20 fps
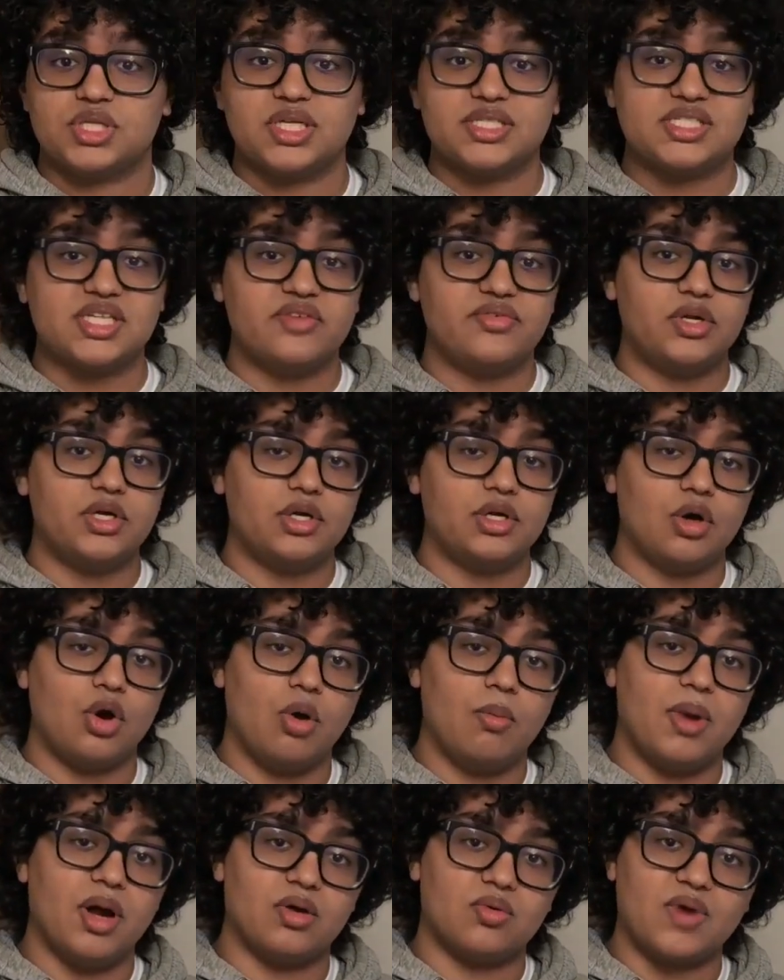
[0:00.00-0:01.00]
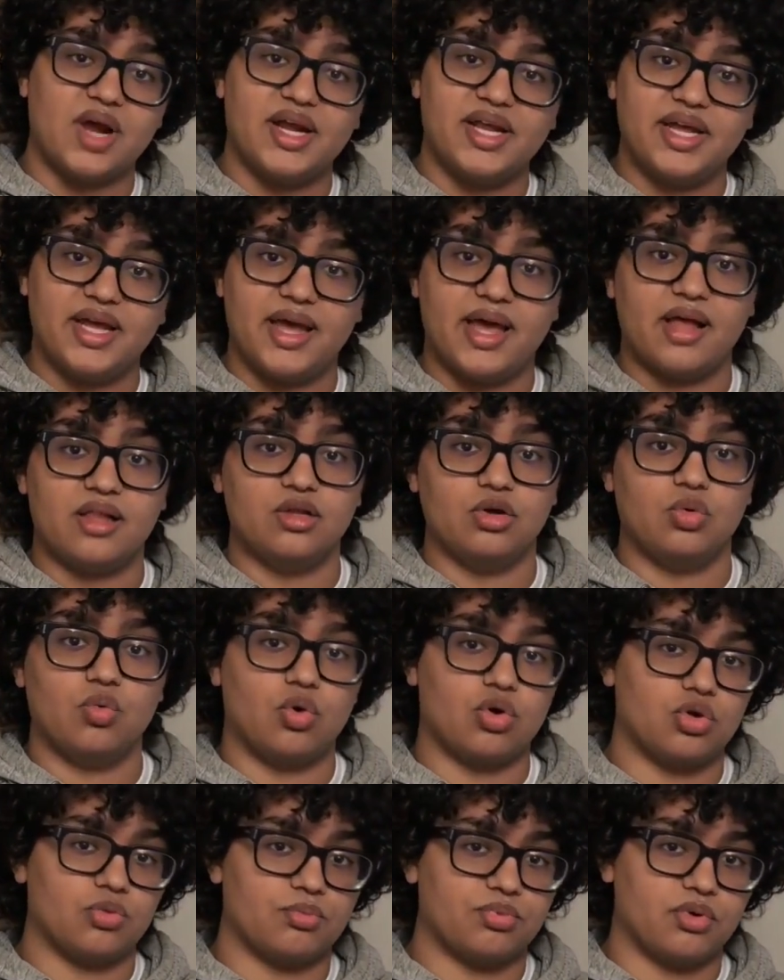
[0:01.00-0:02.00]
let's give it a go by writing a Hello
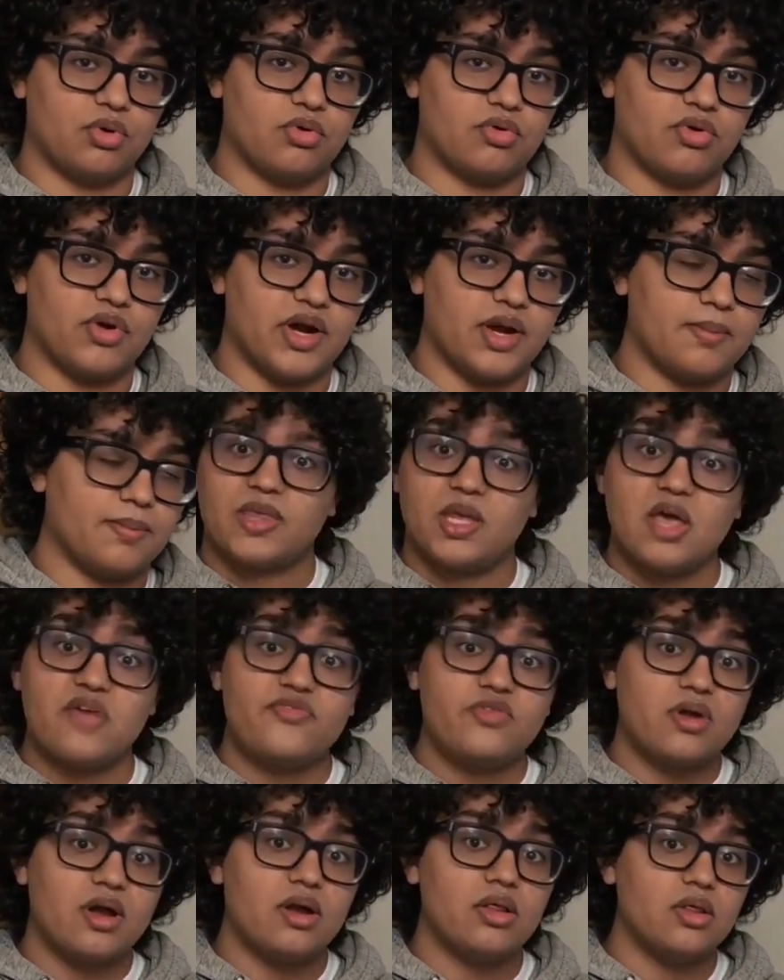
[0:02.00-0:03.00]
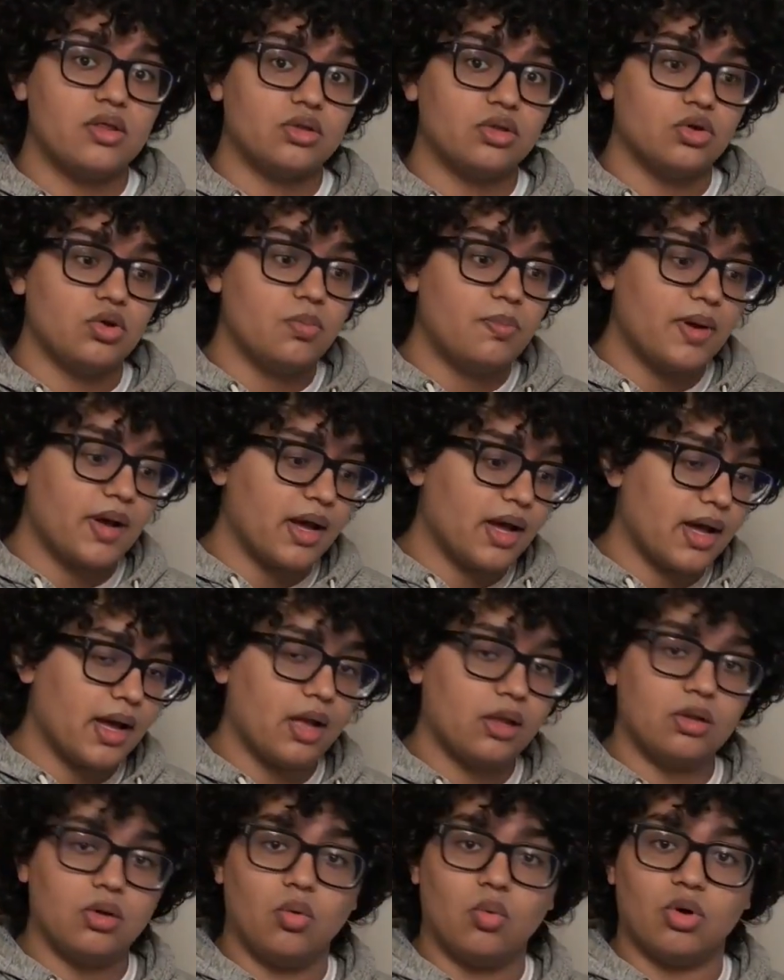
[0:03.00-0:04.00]
World program. If you're out of the loop, a
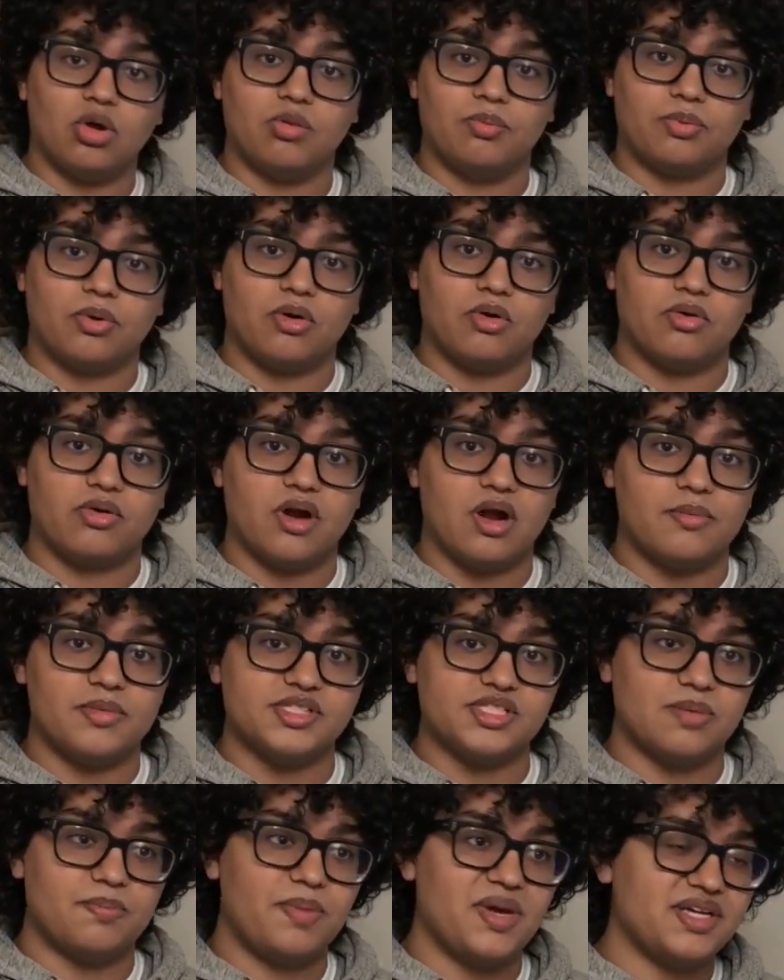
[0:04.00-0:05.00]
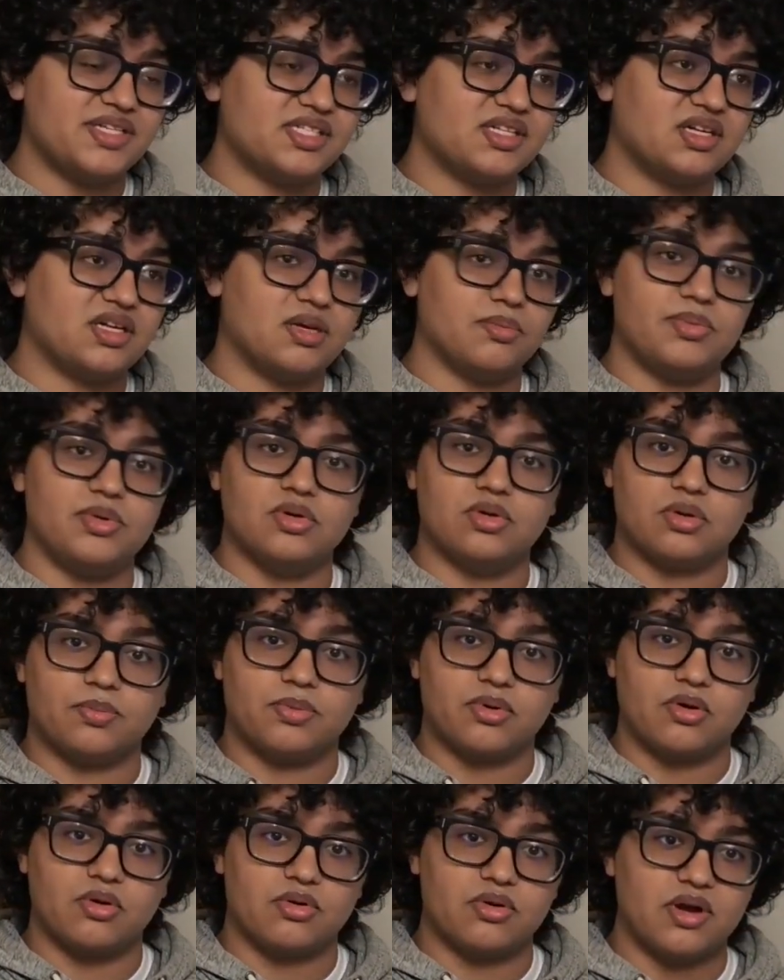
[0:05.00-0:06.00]
Hello World program is a basic computer
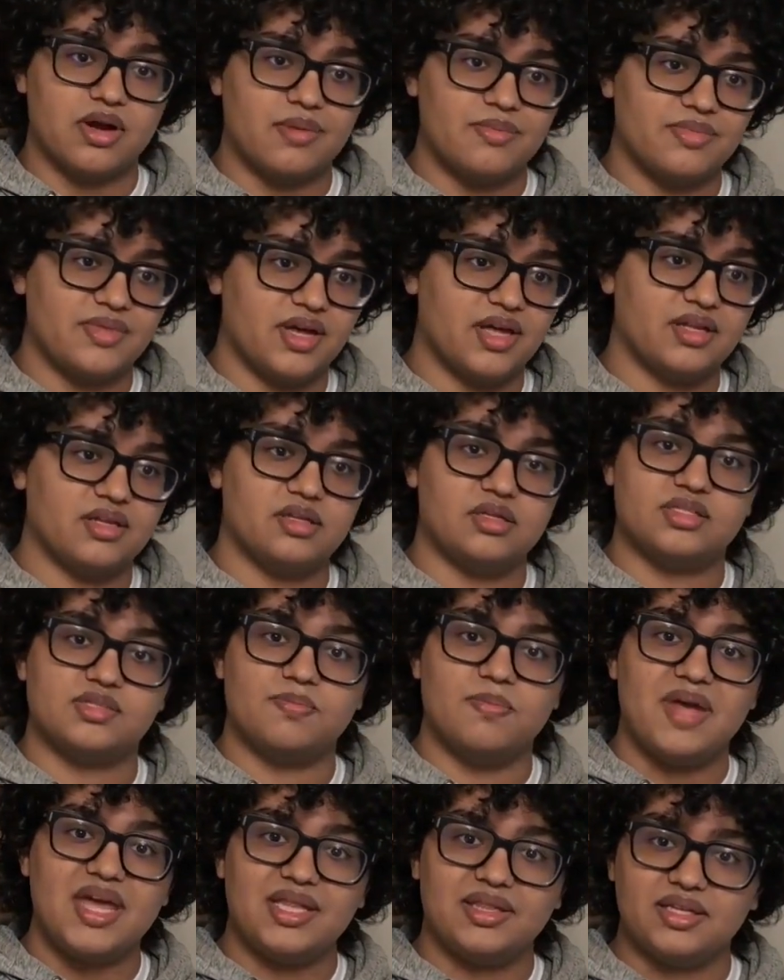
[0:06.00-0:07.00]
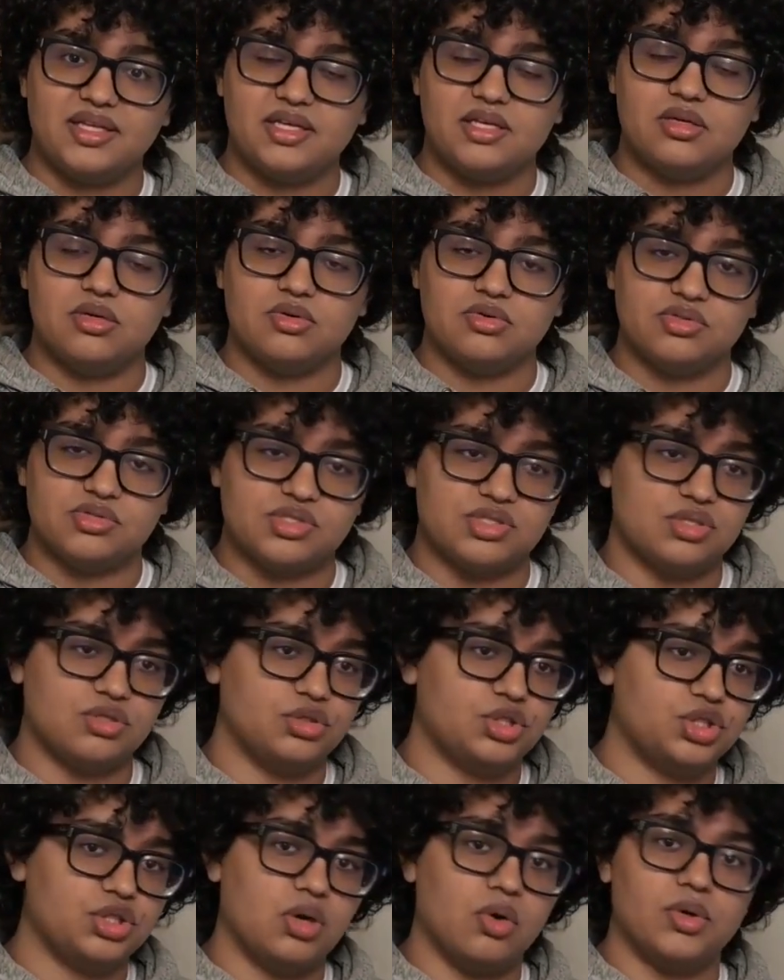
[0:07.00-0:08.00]
program that's mainly used to
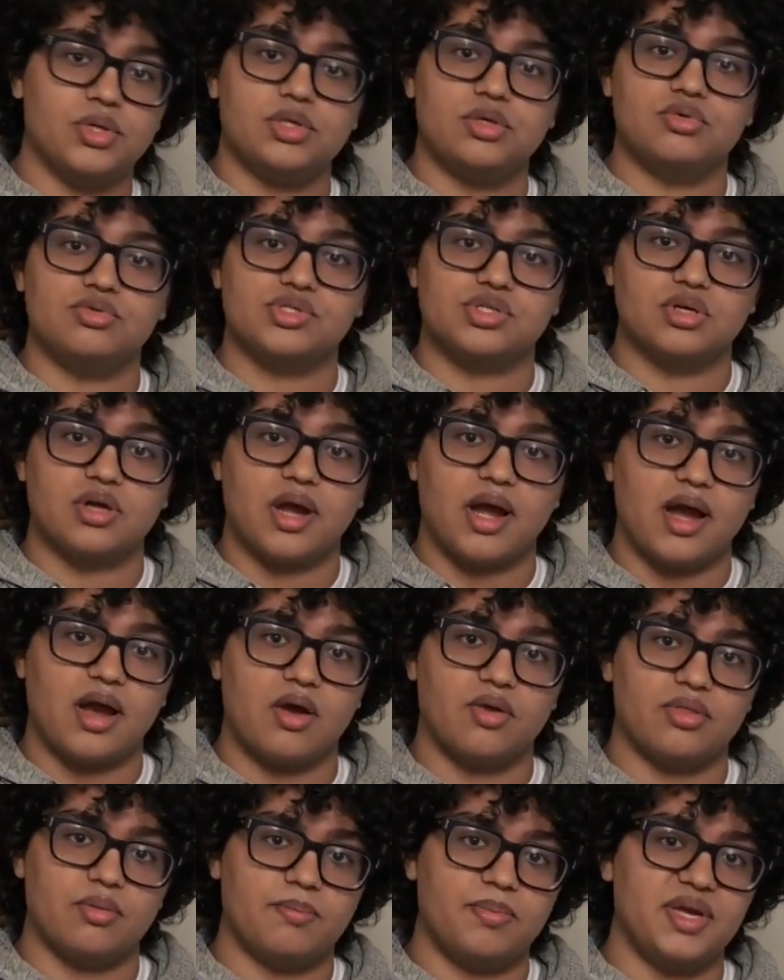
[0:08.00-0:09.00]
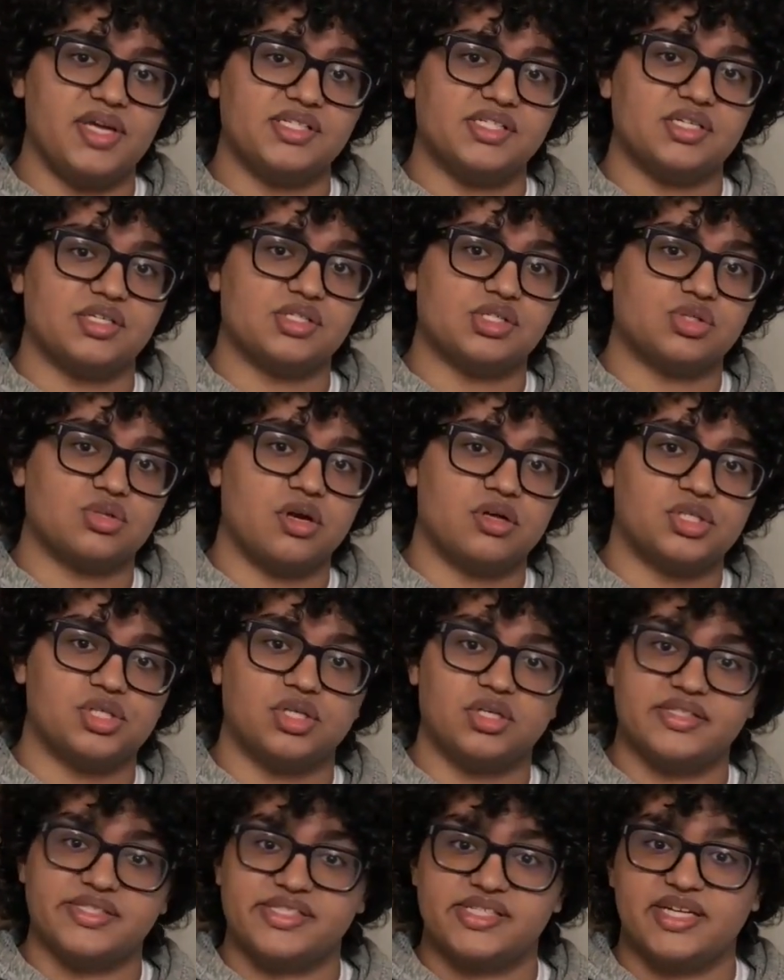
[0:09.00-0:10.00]
show a user how the basic structure
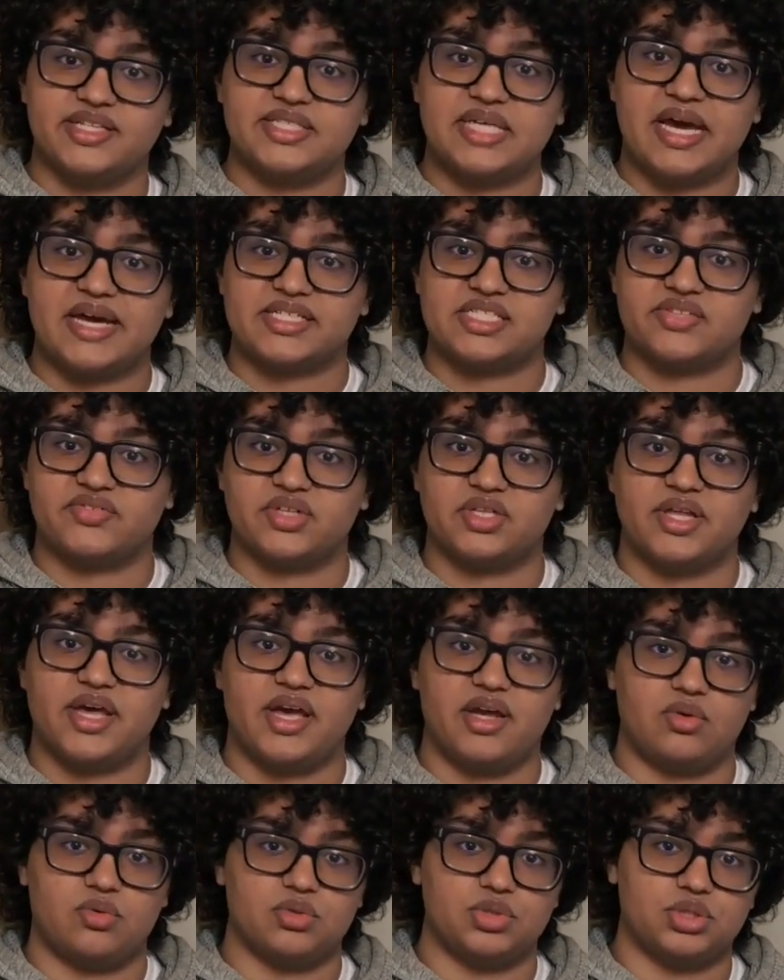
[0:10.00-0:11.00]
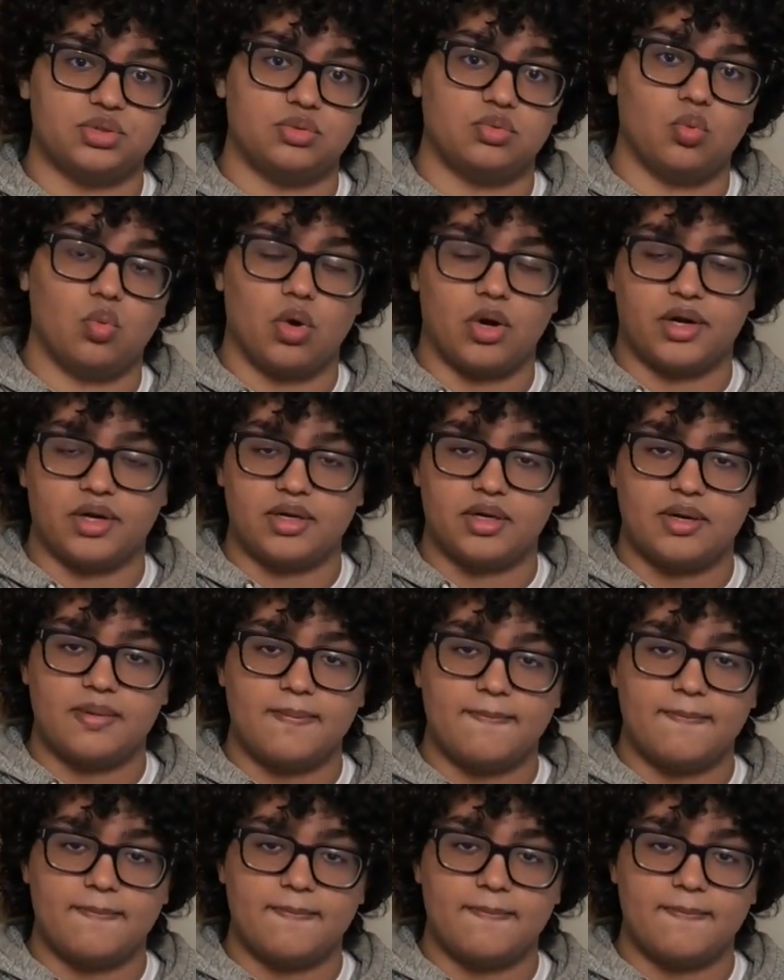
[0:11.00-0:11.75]
and syntax of a language work.